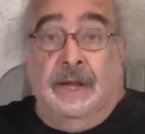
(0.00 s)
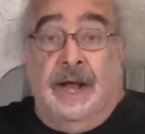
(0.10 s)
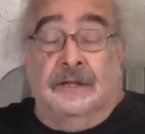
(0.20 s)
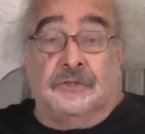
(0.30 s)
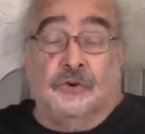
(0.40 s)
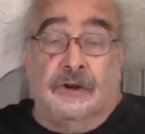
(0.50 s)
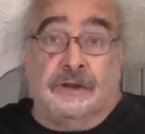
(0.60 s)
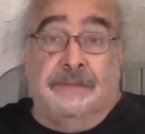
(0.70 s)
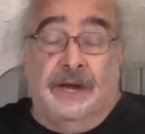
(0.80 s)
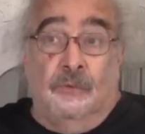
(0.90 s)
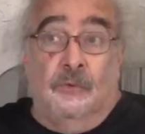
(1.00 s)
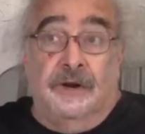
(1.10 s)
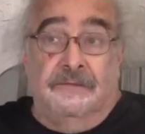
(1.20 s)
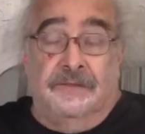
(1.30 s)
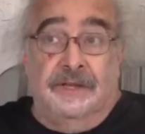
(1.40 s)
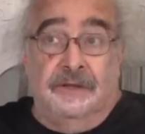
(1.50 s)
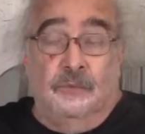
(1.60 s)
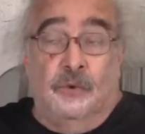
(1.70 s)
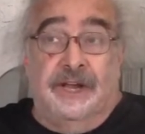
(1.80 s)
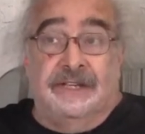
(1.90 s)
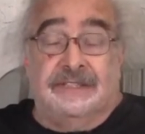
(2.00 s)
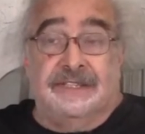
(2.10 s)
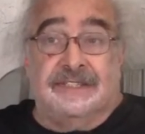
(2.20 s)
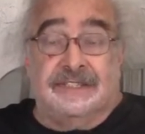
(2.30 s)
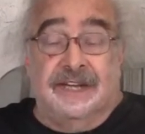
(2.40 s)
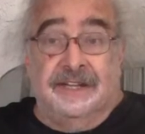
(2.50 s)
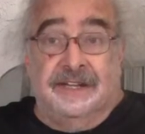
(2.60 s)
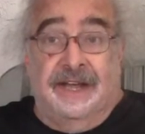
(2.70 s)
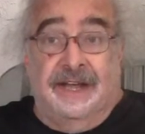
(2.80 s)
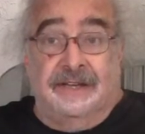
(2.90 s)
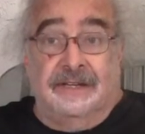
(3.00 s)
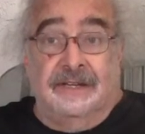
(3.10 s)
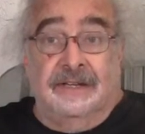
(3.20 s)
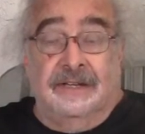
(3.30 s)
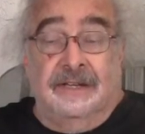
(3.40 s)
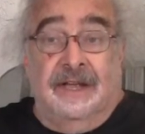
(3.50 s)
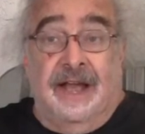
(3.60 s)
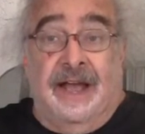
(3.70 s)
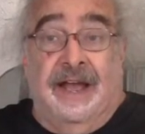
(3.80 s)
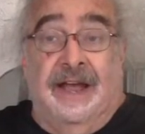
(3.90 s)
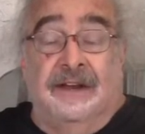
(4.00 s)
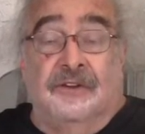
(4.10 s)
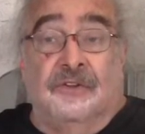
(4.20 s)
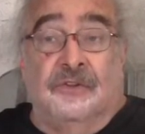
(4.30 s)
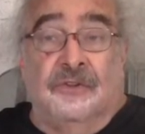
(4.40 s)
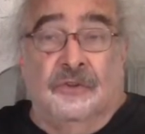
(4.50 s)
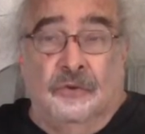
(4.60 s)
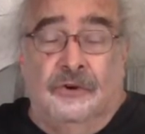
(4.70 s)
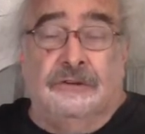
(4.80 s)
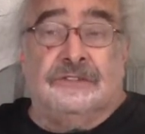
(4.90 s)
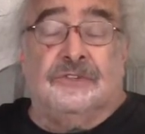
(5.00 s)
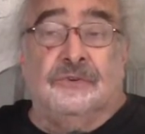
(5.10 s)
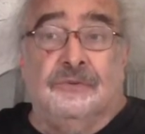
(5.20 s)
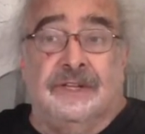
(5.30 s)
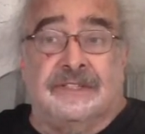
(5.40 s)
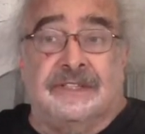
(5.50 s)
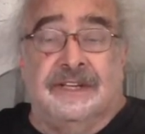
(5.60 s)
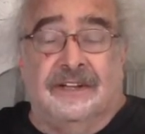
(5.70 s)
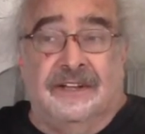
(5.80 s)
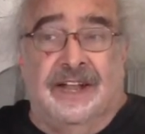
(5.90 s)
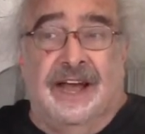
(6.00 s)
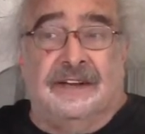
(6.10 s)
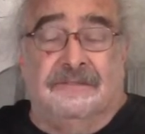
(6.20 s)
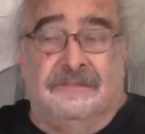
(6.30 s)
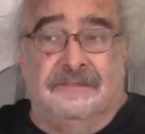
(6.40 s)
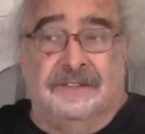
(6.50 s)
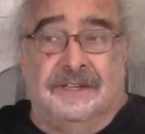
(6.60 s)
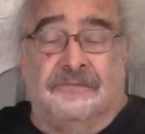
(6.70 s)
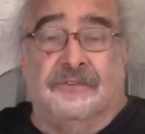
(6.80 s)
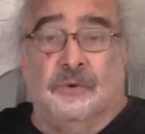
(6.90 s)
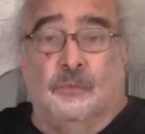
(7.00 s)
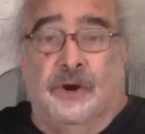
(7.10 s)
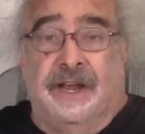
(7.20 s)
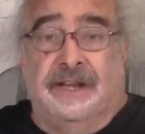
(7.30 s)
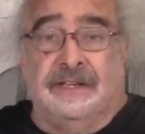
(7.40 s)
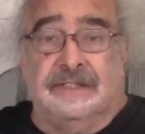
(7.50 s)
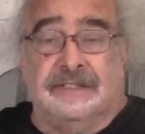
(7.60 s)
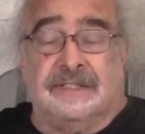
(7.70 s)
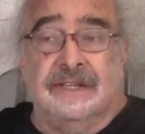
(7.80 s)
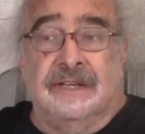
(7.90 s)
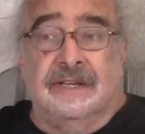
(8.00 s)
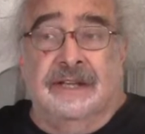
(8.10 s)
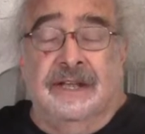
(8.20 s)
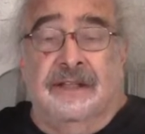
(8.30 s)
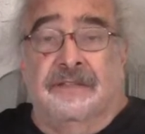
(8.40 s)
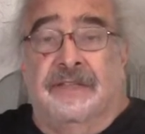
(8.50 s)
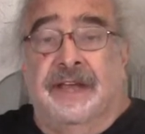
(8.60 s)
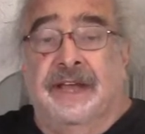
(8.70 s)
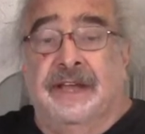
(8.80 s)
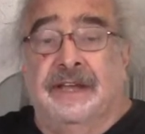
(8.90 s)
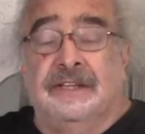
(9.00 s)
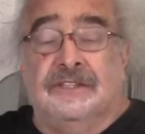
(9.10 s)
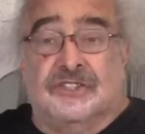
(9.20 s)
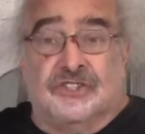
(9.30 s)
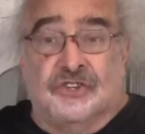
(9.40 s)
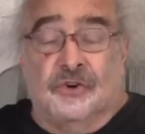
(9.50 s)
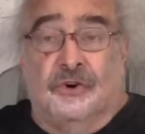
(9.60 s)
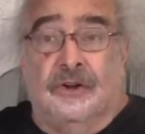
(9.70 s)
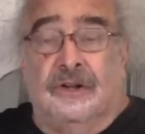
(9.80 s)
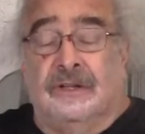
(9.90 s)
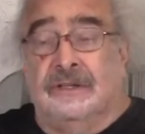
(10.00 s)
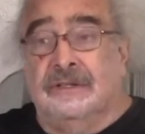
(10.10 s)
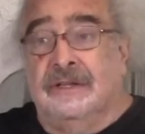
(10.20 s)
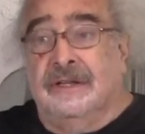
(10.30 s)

I'll talk about one of the ways he's done that. And lawyers do this in a lot of different ways. They stall,